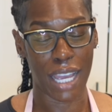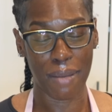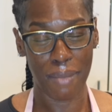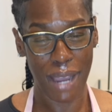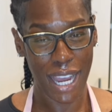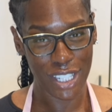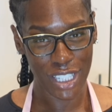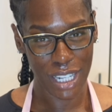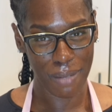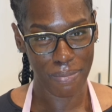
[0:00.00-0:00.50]
Am
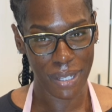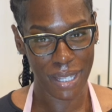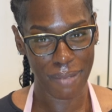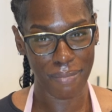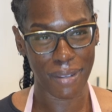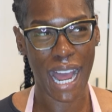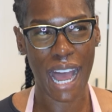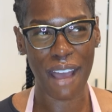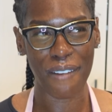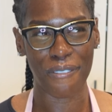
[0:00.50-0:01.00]
I tripping?
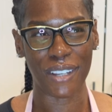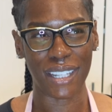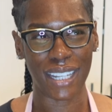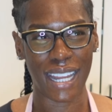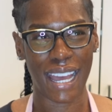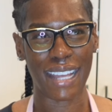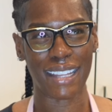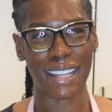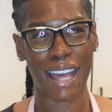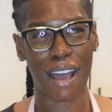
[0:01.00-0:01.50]
But I feel
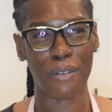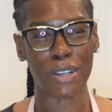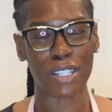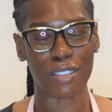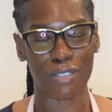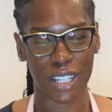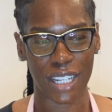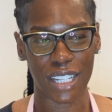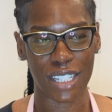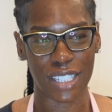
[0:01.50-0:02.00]
like that was
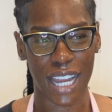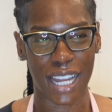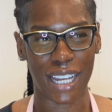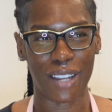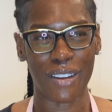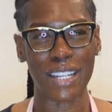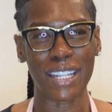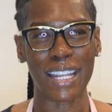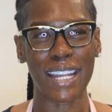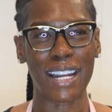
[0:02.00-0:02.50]
very shallow.
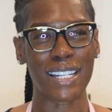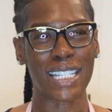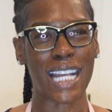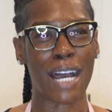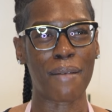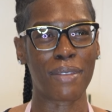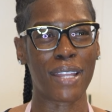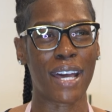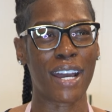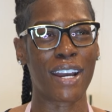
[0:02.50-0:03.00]
And then on
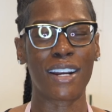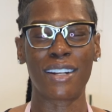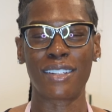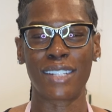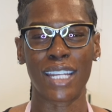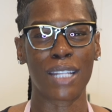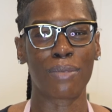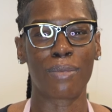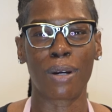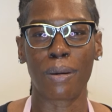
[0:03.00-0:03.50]
top of that, her
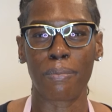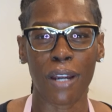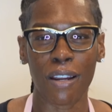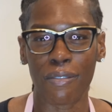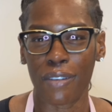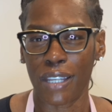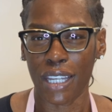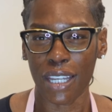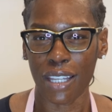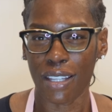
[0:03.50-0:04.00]
teeth weren't
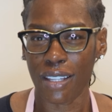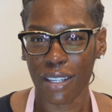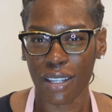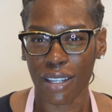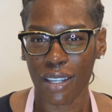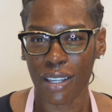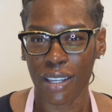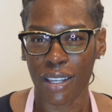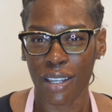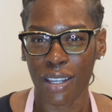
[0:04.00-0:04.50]
perfect either.
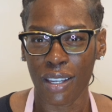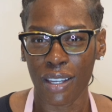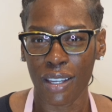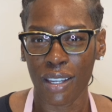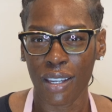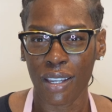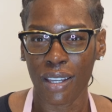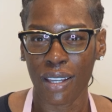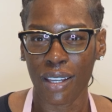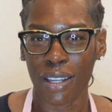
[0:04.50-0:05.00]

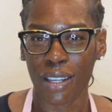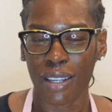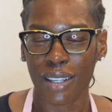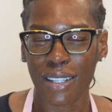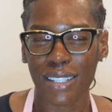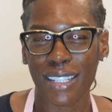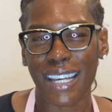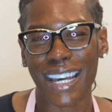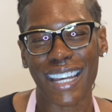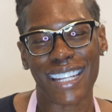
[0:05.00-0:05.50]

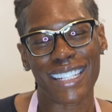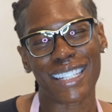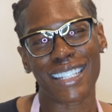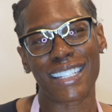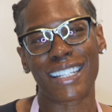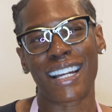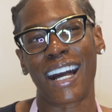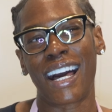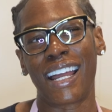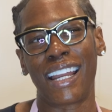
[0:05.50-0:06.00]
It's
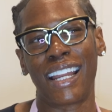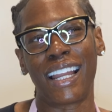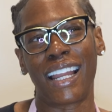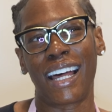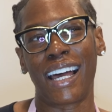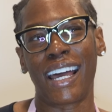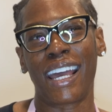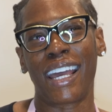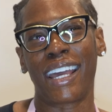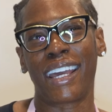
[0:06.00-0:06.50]
just kind of
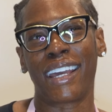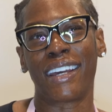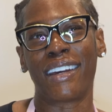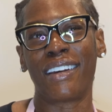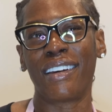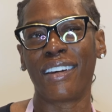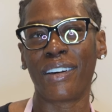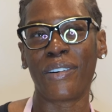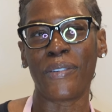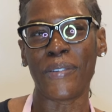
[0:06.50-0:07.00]
like
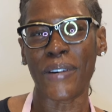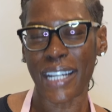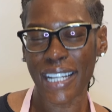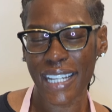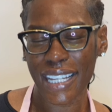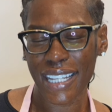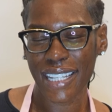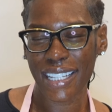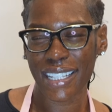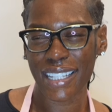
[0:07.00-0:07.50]

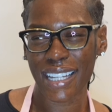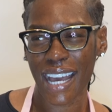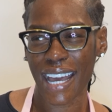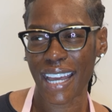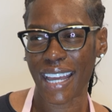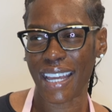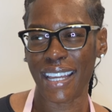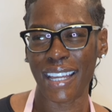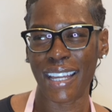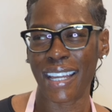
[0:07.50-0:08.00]
what I,
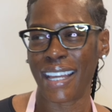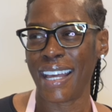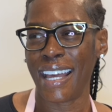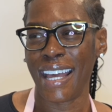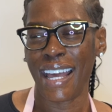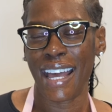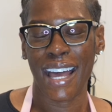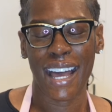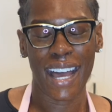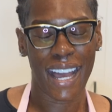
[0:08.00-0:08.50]

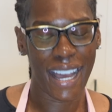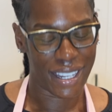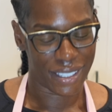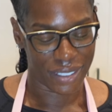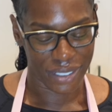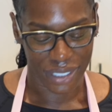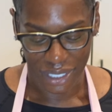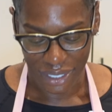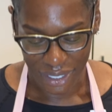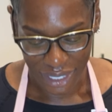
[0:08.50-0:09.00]
I
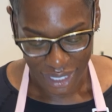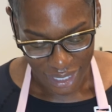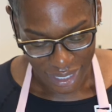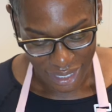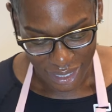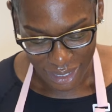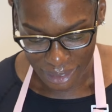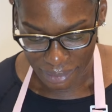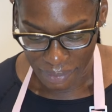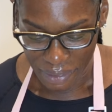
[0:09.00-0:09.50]
don't know,
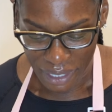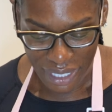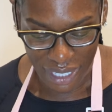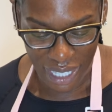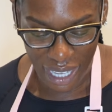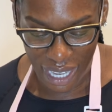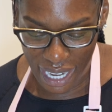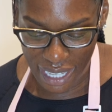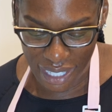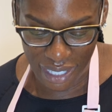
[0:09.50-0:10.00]
y'all. To
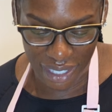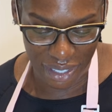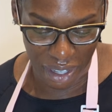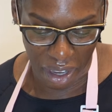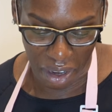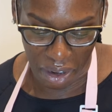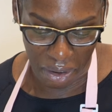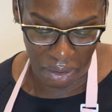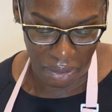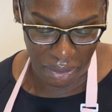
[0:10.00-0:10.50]
each his
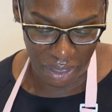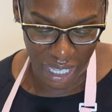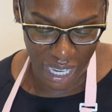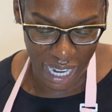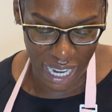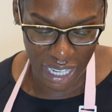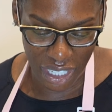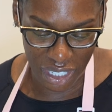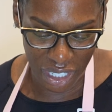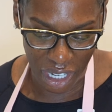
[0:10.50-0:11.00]
own. To
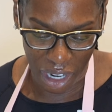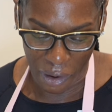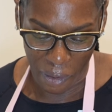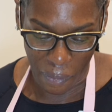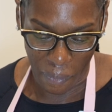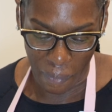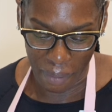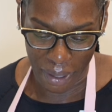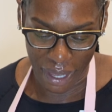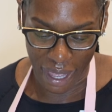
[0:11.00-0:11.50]
each his
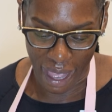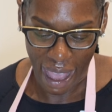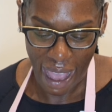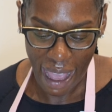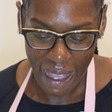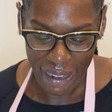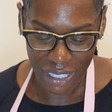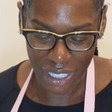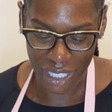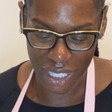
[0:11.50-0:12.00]
own. But
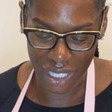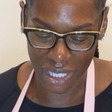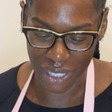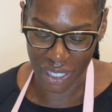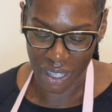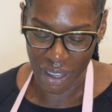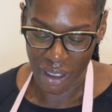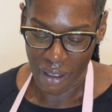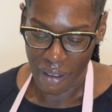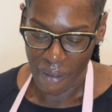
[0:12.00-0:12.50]
I
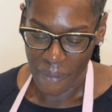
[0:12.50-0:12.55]
just.